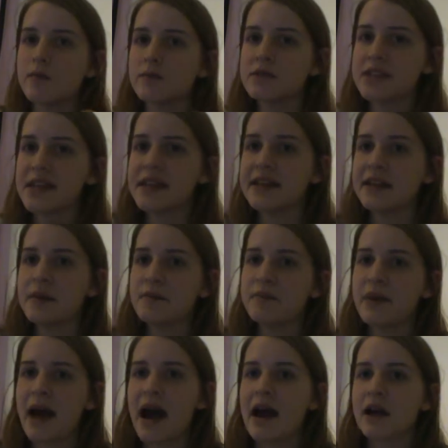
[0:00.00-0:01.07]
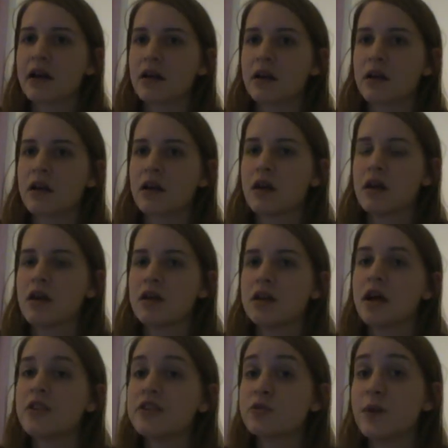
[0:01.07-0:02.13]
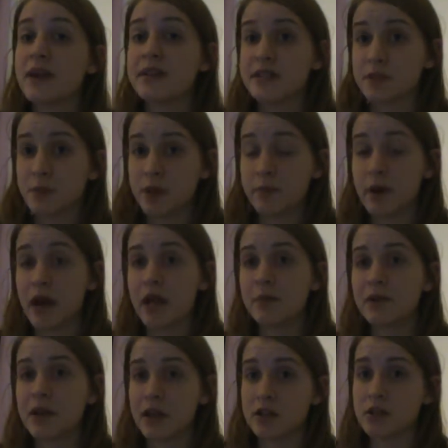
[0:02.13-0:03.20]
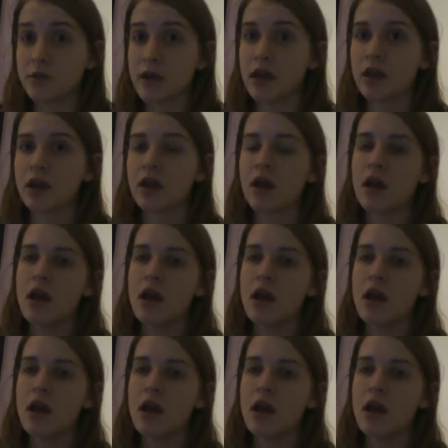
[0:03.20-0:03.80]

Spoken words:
Taking him back, not this week because it's spring break, but next week.